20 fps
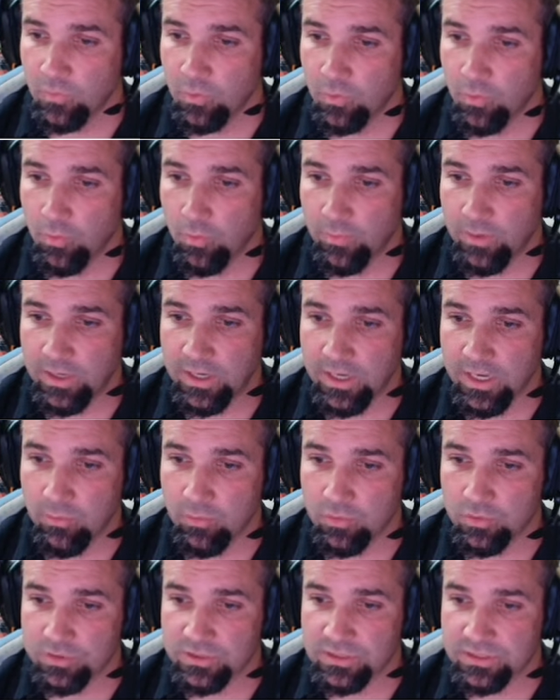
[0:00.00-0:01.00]
Cool, and I
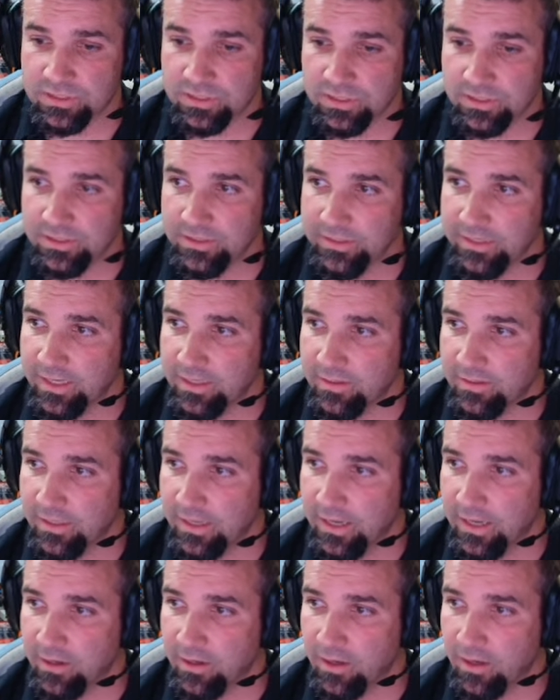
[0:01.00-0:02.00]
will just connect
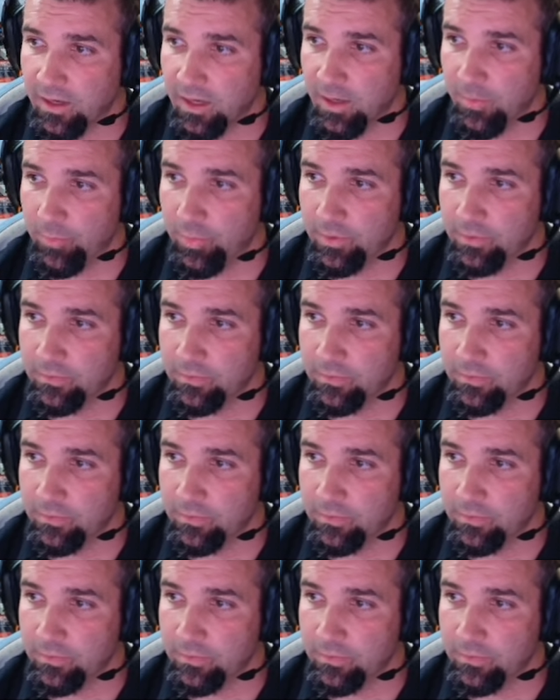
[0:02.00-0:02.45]
that up.